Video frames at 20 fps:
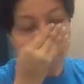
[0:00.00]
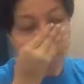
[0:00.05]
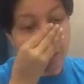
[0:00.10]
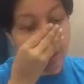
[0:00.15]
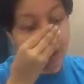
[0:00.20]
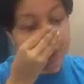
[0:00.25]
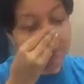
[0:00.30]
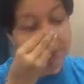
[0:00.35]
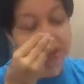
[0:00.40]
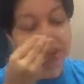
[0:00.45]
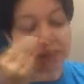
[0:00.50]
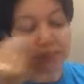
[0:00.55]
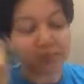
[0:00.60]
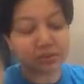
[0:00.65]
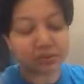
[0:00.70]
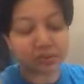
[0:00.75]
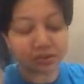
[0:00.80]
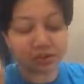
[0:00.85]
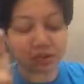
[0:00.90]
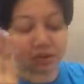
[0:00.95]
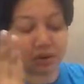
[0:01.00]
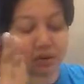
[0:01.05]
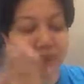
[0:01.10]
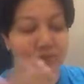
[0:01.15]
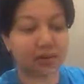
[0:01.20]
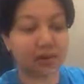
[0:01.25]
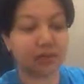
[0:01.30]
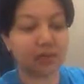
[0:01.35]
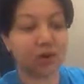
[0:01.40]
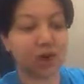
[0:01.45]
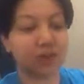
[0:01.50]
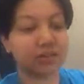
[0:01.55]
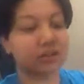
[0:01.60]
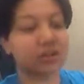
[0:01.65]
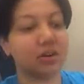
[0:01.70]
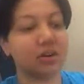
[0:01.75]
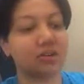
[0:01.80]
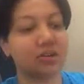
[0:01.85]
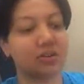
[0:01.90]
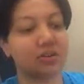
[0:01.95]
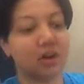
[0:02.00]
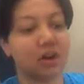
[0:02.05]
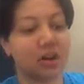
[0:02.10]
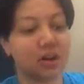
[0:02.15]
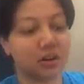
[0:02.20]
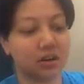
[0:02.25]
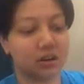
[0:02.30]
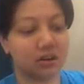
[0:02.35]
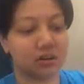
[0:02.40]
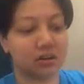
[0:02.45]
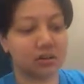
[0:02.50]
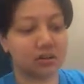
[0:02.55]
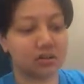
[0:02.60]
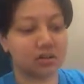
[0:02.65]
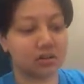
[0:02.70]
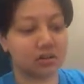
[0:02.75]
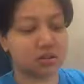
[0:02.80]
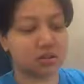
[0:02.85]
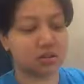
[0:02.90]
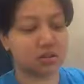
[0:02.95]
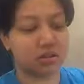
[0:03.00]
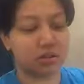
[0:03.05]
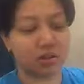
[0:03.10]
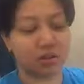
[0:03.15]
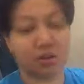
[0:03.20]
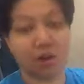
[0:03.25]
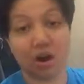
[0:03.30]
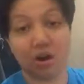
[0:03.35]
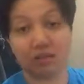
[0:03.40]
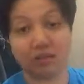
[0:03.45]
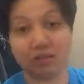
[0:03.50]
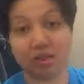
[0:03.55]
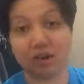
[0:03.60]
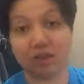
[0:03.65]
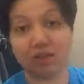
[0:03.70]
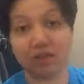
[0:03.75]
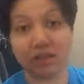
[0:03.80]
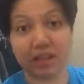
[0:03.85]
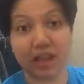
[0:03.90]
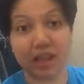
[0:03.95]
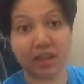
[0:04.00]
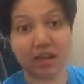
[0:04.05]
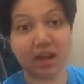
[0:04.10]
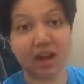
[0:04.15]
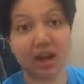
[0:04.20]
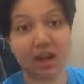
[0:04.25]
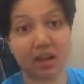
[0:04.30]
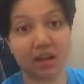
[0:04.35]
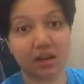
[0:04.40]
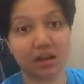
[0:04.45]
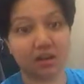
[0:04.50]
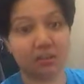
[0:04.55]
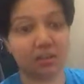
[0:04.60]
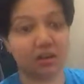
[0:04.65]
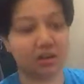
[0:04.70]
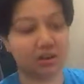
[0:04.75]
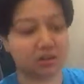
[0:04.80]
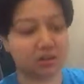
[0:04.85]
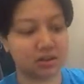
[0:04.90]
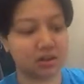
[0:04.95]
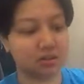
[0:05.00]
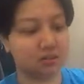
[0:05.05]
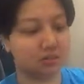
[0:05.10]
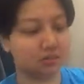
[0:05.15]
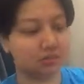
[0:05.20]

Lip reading: My purpose of washing of the product is to wash off that honey because